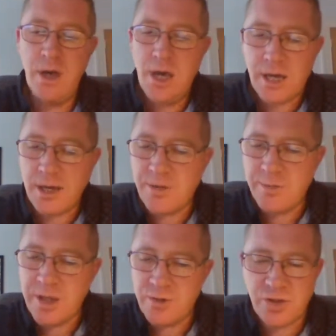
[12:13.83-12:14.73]
It came to
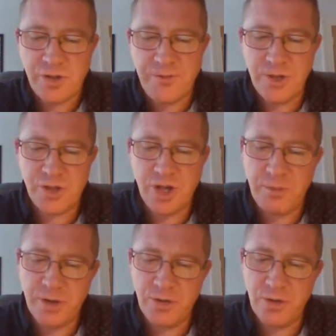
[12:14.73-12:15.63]
me this was the first
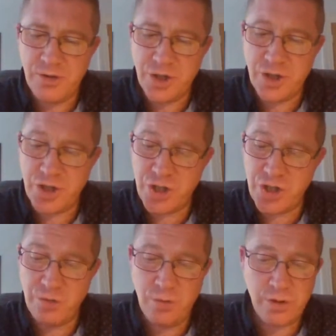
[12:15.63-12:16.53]
time I'd thought of Ginger since
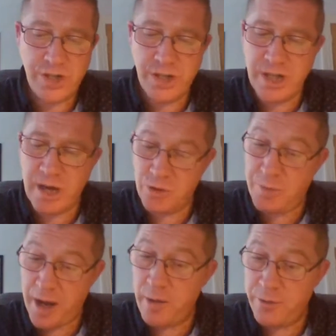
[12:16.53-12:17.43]
she walked in, and that was
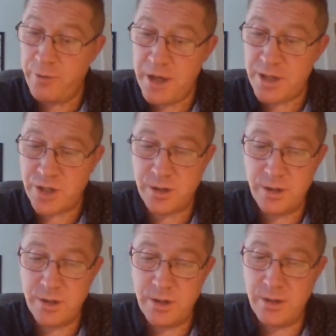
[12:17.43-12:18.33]
powerful
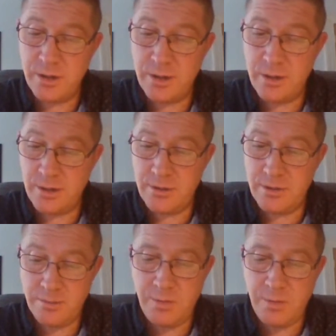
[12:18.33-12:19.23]
medicine.
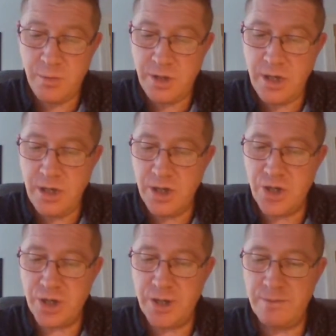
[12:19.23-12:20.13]
Maybe we needed
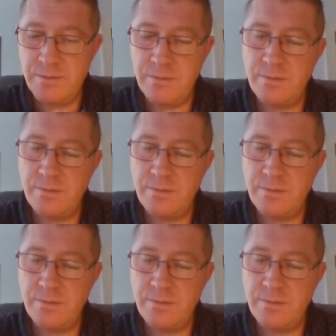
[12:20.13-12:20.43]
each other.